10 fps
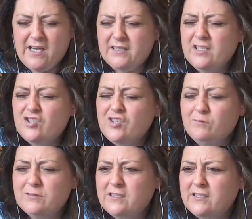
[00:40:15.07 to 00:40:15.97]
think she
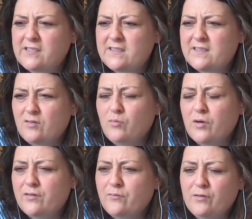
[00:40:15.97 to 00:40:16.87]
works, or
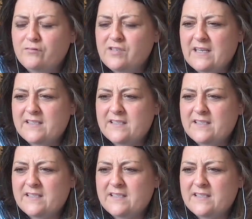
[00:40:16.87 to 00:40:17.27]
one of the roles she